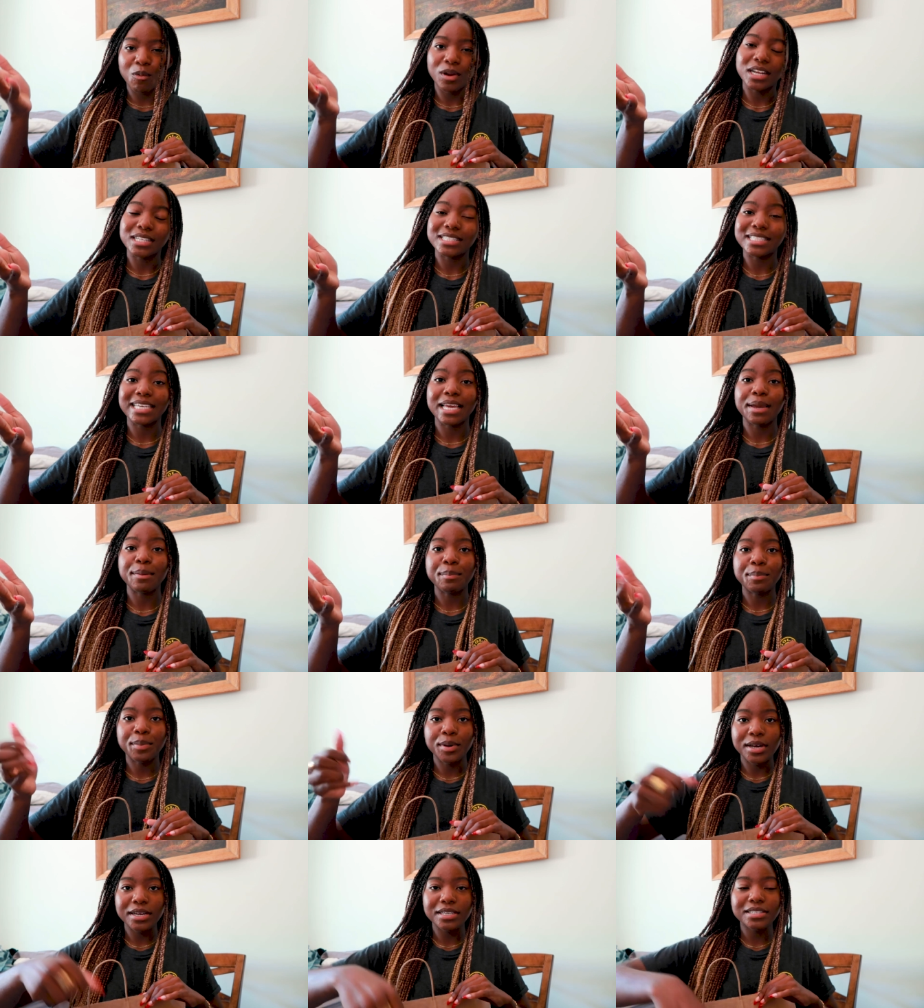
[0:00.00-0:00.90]
wanted to get
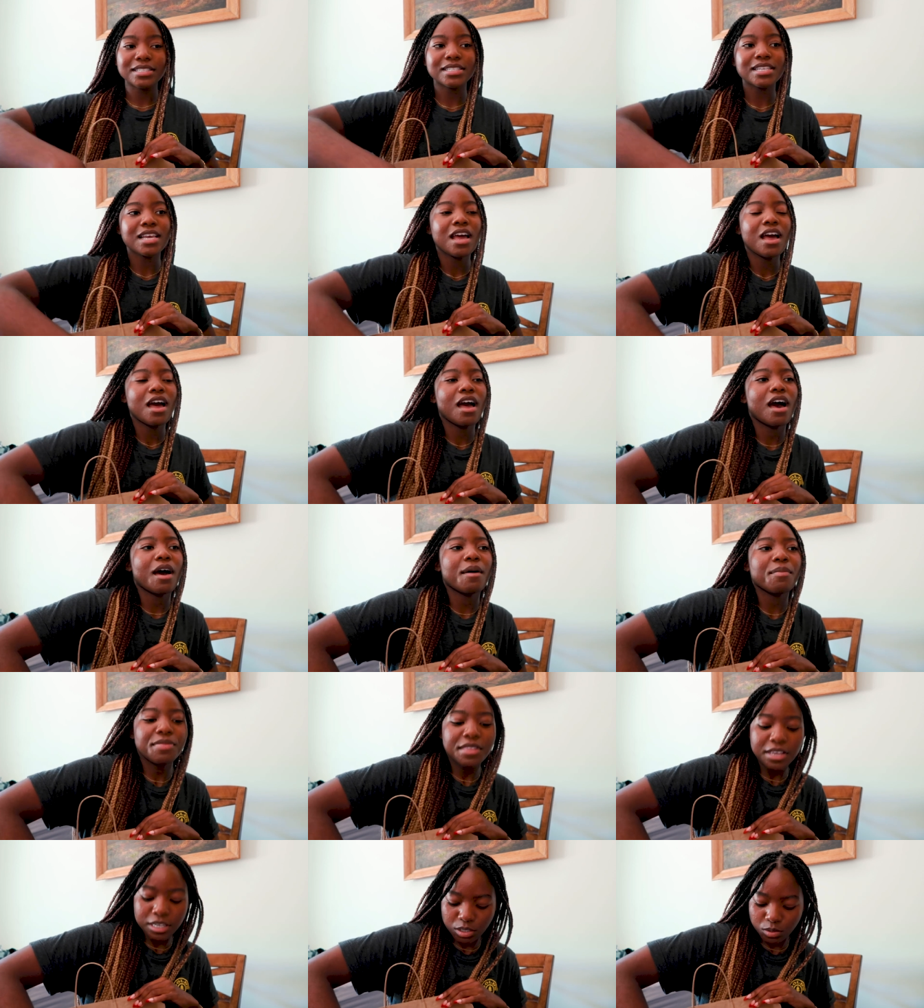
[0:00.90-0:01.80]
books
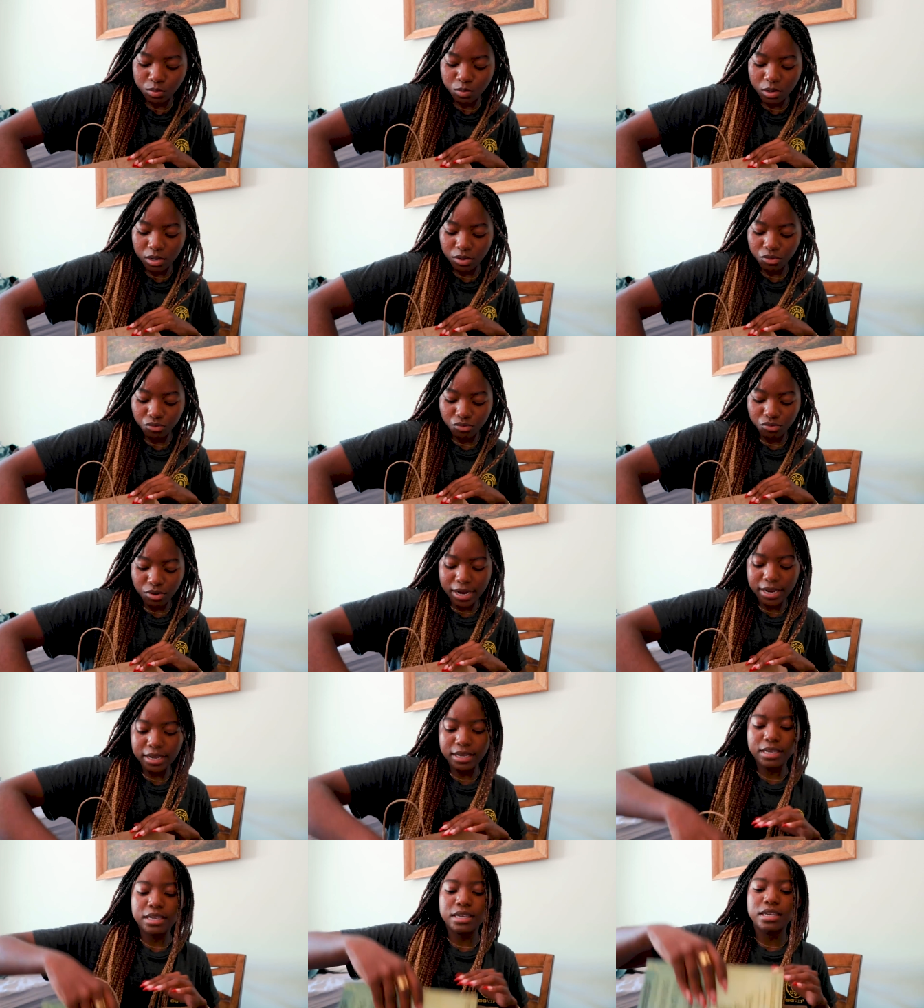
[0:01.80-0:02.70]
this one right